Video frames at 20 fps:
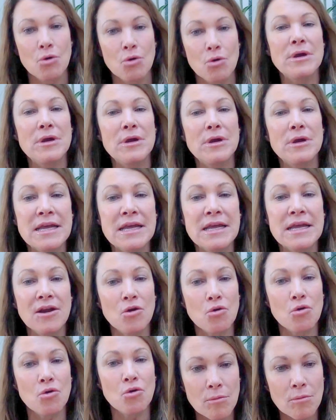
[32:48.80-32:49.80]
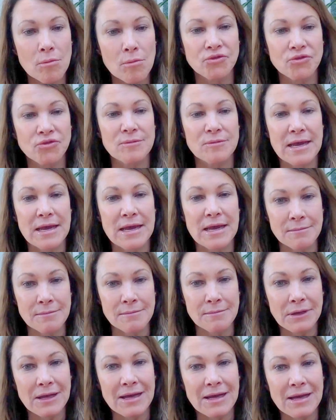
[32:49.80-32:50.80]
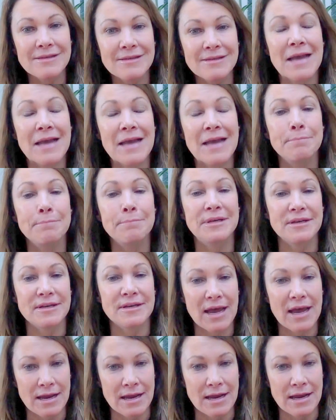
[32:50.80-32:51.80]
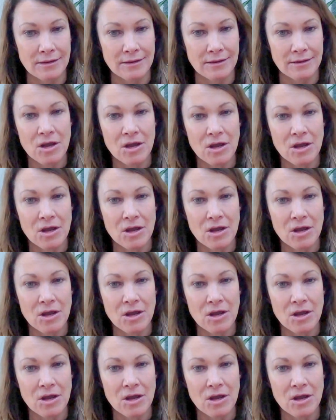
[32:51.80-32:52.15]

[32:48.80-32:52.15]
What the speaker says: We need our hormones to be in place and up to date.